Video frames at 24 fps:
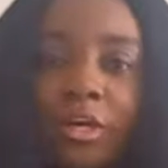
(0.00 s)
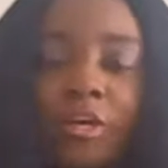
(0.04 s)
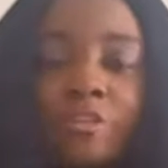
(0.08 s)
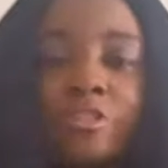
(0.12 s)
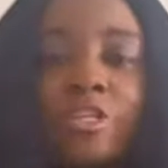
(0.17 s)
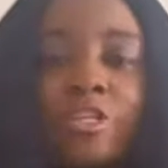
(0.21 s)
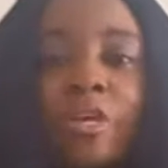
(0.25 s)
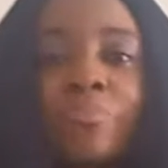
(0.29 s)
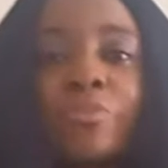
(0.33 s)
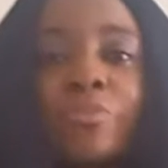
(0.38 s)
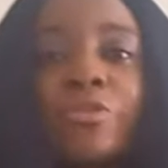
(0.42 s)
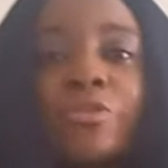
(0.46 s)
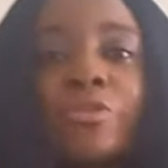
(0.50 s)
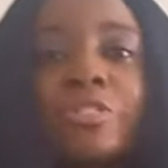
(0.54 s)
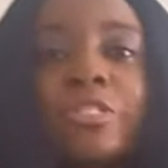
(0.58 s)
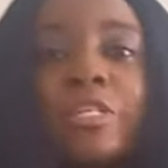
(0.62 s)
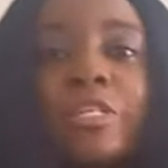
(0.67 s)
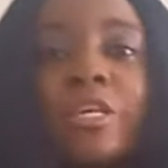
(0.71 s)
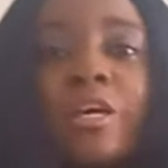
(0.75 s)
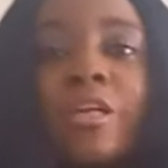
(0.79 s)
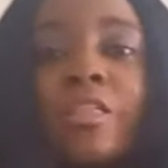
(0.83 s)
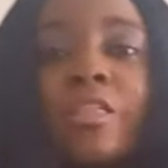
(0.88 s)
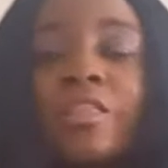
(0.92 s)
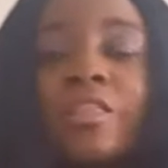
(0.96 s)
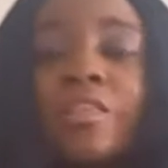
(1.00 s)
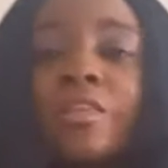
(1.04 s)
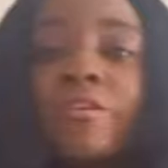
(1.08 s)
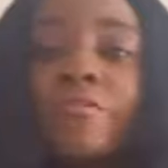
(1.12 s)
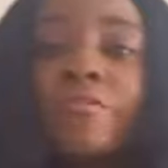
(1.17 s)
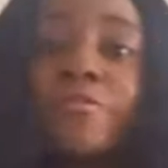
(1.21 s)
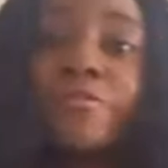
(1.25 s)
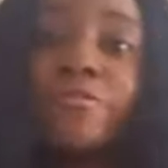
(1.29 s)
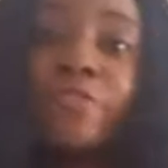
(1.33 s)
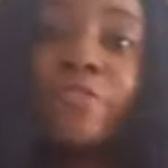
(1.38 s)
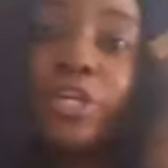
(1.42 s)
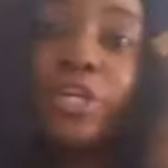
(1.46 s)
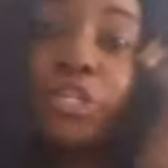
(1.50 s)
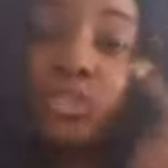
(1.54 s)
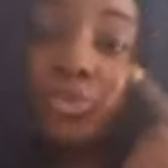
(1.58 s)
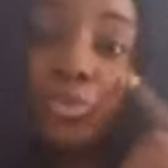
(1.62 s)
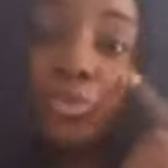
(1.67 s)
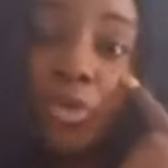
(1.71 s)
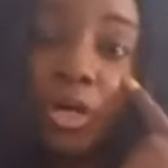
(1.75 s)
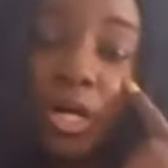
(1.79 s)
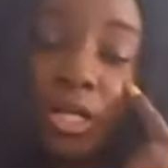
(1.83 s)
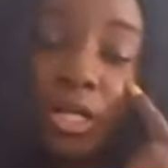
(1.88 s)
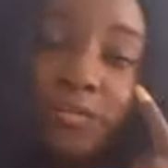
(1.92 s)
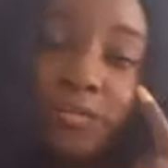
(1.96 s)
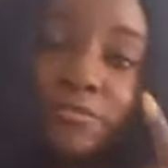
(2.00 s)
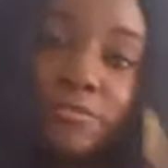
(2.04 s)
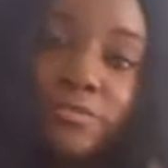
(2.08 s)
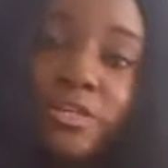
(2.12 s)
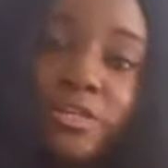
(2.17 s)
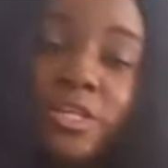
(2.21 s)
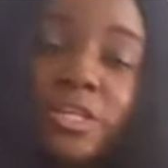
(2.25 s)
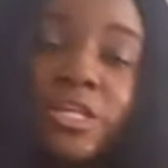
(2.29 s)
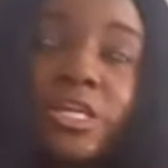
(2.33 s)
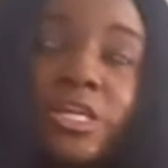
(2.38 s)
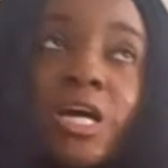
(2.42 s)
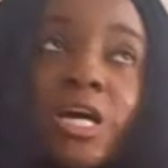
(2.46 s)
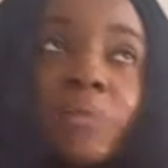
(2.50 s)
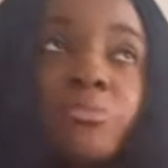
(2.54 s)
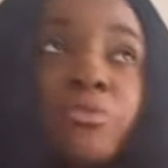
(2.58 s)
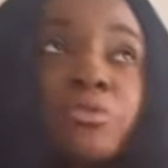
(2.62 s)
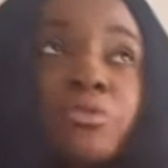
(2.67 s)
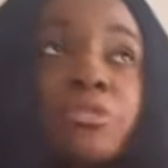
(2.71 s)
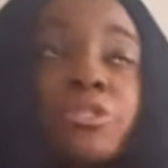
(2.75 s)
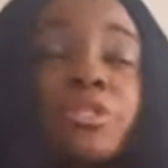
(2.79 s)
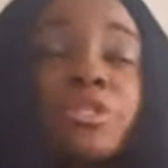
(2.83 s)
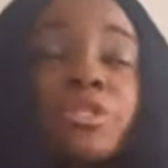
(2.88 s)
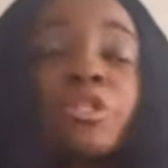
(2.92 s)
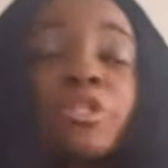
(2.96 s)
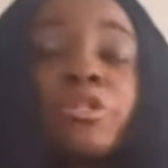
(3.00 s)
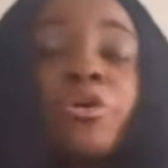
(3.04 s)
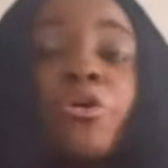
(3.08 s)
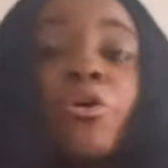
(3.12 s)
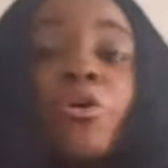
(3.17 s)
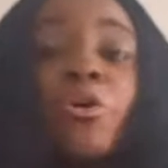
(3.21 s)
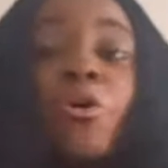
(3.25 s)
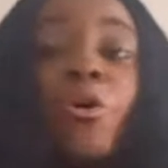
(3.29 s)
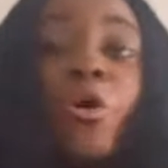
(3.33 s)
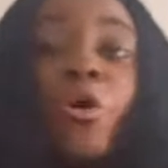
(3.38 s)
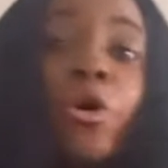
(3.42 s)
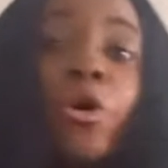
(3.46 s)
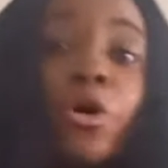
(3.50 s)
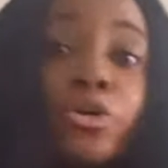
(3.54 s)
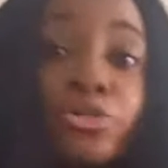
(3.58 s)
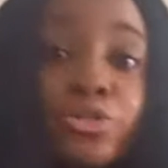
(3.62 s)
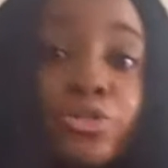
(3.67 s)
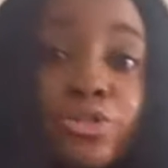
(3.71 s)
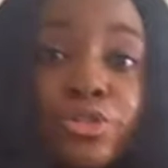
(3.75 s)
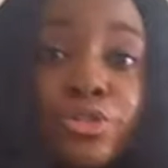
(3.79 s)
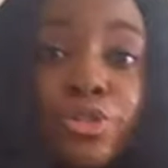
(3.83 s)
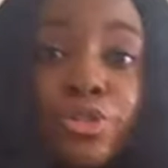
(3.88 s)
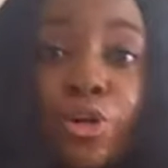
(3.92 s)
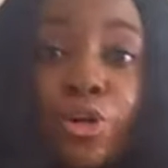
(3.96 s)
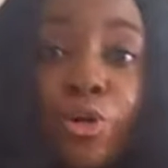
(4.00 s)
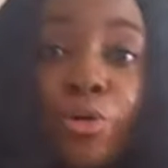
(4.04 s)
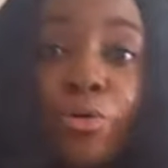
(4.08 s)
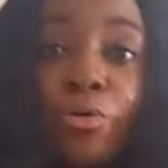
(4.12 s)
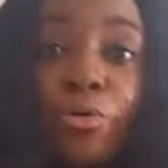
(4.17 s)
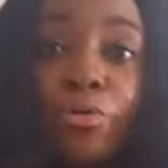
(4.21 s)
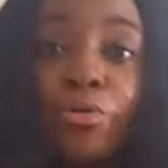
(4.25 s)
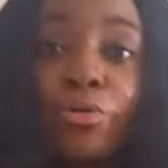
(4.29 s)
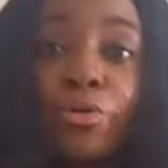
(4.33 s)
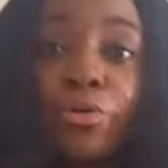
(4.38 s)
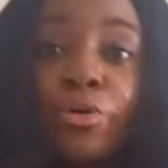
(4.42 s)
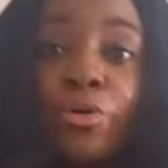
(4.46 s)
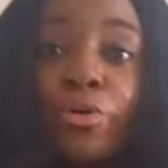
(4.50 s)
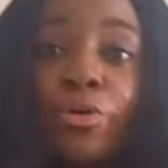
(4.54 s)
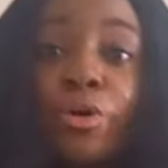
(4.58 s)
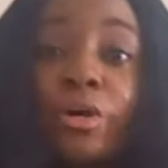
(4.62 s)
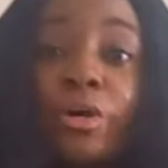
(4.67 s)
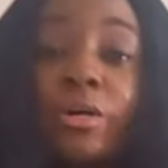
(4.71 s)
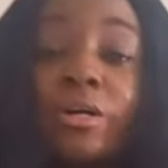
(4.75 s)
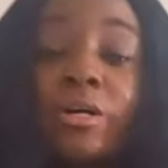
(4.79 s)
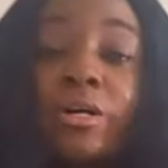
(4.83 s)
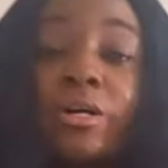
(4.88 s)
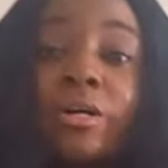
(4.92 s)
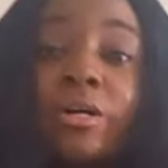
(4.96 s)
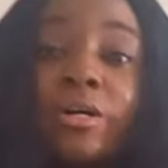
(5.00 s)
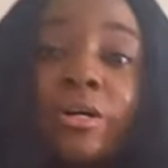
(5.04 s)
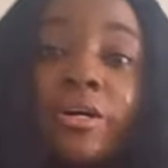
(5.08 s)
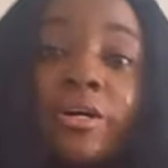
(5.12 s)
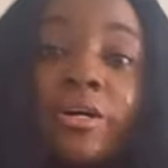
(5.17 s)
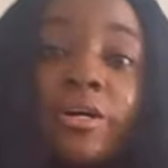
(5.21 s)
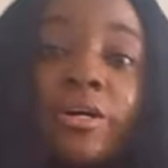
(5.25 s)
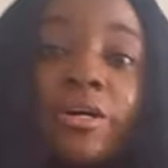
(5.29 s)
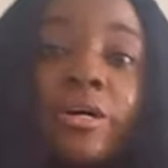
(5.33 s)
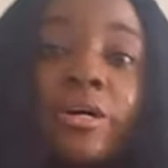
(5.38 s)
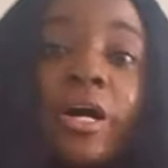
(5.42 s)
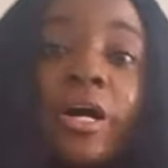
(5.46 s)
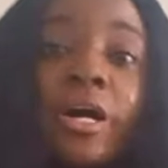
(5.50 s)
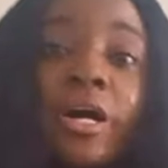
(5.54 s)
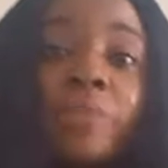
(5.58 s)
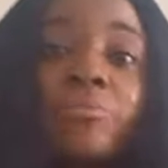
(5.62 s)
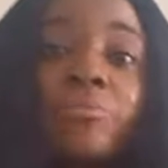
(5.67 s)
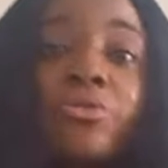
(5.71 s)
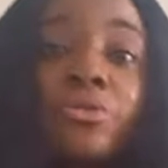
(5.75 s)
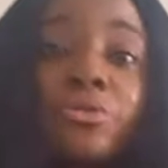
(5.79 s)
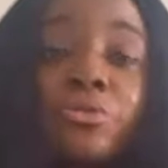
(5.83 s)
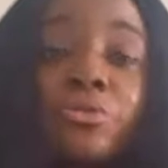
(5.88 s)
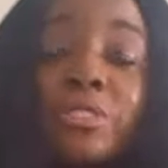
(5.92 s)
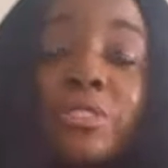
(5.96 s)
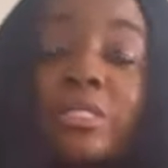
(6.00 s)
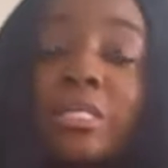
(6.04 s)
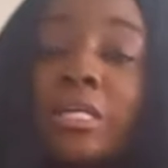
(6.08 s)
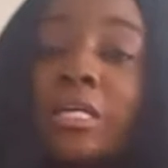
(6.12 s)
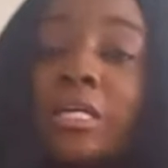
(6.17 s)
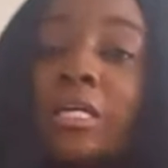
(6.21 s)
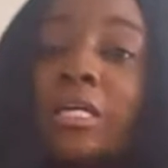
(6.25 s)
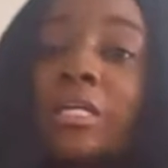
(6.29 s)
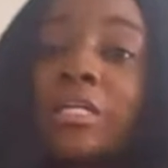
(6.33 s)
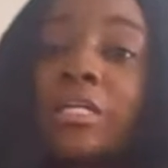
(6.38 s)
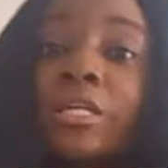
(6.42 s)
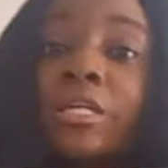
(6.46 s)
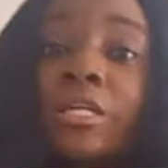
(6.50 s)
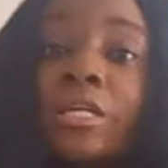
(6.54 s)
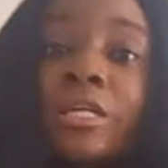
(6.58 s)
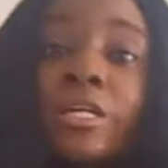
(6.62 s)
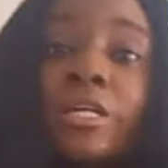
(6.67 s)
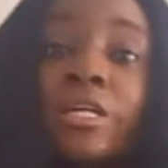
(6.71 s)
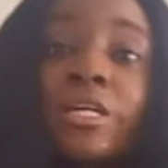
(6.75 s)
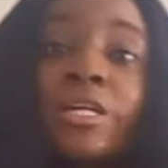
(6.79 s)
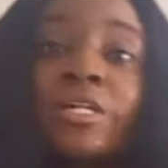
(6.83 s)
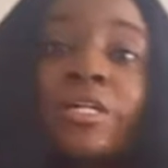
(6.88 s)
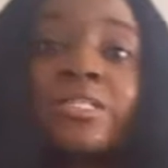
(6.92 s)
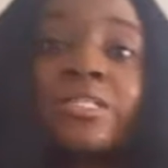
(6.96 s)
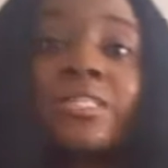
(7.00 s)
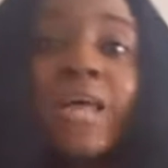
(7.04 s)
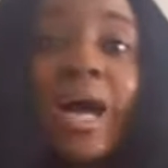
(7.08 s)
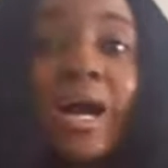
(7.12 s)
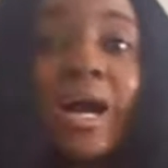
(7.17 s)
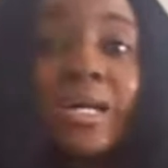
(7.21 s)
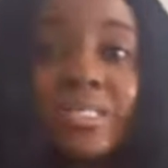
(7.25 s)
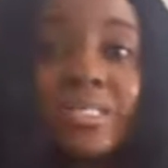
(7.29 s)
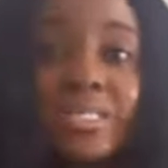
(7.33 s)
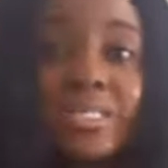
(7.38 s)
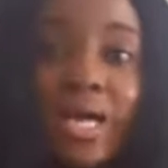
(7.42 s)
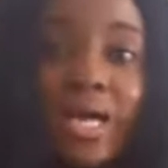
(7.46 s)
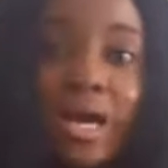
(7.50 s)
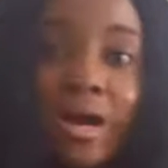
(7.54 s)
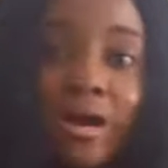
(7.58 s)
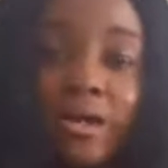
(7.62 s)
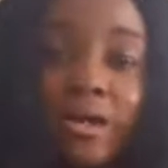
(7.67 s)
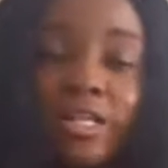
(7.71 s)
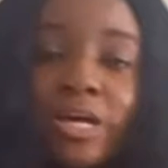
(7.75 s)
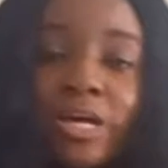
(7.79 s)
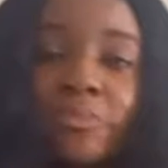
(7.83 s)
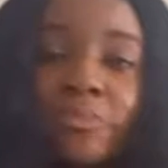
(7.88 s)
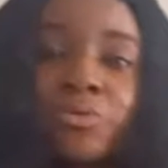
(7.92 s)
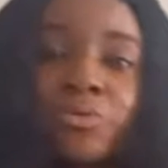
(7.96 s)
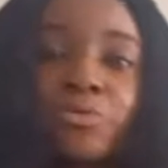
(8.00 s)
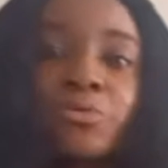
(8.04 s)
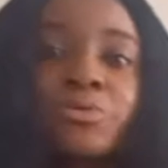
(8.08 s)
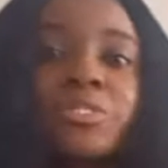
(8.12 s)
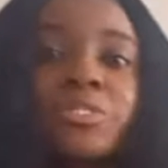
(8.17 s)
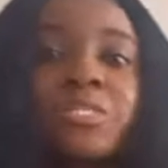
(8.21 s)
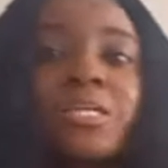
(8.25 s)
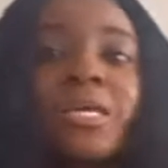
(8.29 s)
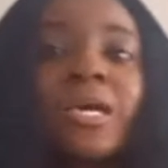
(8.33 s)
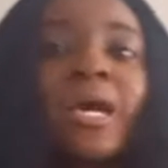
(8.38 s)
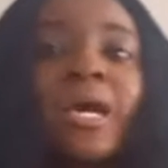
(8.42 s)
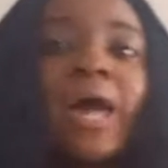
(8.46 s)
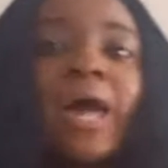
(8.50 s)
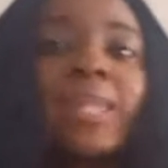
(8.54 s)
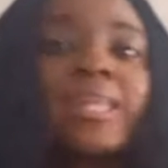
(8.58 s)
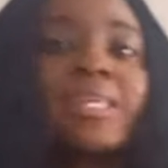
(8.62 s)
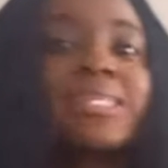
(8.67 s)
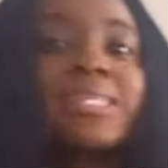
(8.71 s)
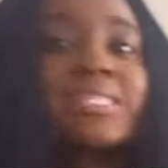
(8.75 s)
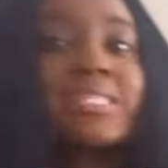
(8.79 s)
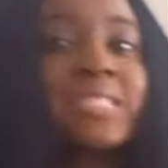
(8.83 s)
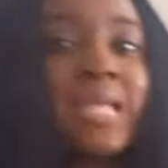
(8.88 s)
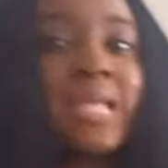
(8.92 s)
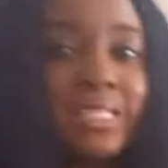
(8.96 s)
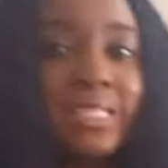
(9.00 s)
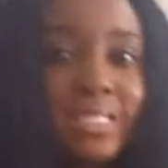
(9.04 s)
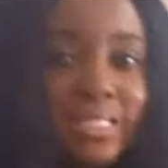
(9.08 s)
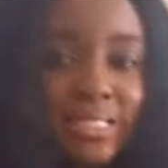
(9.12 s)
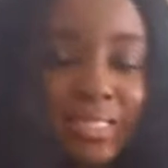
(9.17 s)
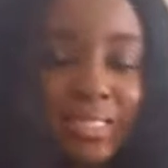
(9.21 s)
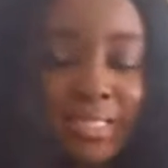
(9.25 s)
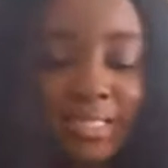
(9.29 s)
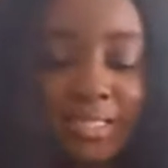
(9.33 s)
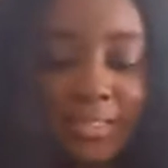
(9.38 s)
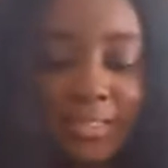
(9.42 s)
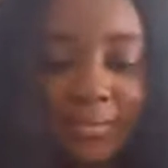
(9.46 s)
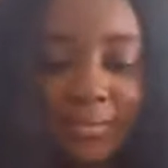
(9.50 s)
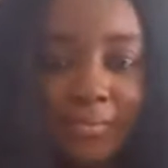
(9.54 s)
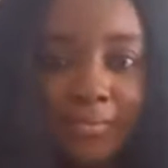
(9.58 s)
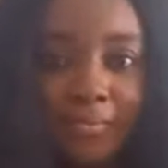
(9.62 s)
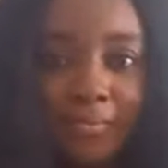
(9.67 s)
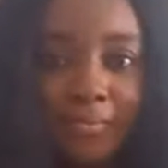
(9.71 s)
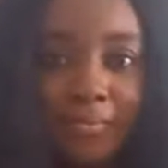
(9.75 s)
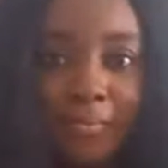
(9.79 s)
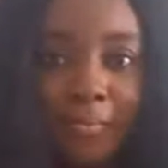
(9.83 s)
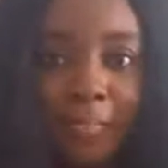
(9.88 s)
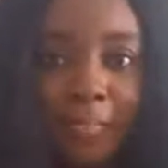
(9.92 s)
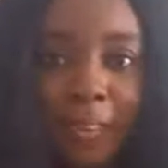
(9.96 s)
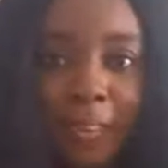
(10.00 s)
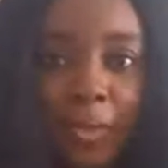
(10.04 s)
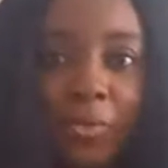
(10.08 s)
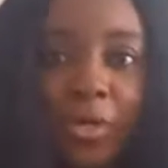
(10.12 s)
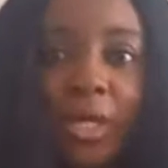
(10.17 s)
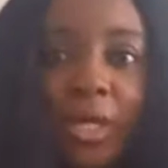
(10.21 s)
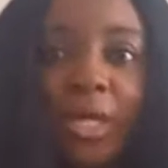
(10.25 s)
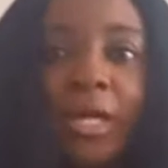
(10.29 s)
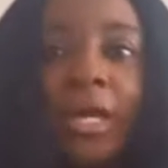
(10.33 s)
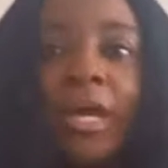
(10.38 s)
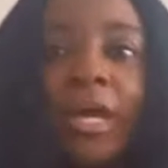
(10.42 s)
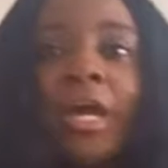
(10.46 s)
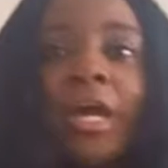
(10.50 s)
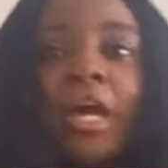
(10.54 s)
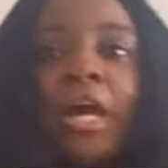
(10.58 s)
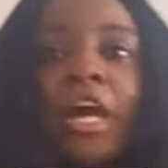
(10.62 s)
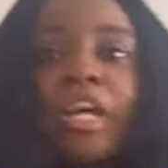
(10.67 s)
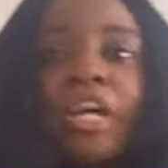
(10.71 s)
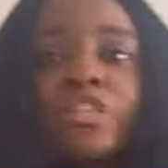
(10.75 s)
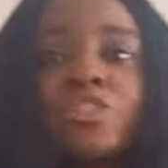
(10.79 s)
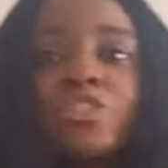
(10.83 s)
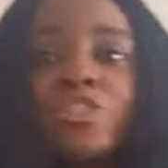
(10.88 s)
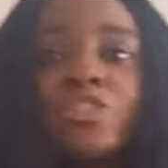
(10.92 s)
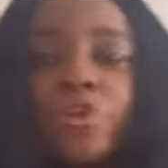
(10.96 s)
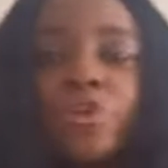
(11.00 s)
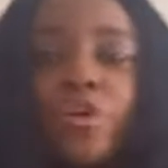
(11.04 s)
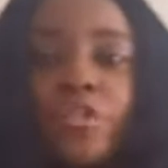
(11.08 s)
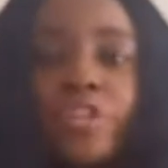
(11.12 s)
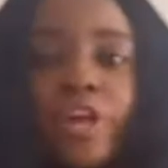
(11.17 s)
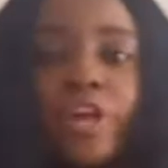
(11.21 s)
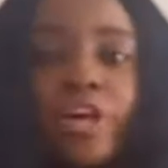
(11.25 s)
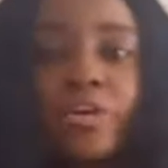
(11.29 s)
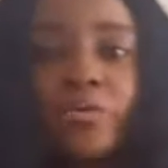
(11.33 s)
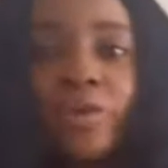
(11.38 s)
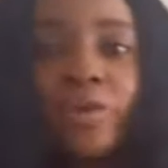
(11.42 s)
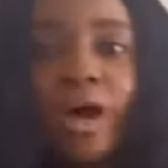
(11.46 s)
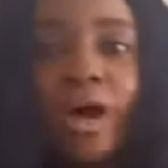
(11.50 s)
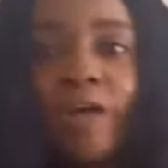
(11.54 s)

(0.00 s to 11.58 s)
So I'm using the visual, V, I'm using audio, I'm using tactile, I'm using kinesthetic. Okay, ensure that you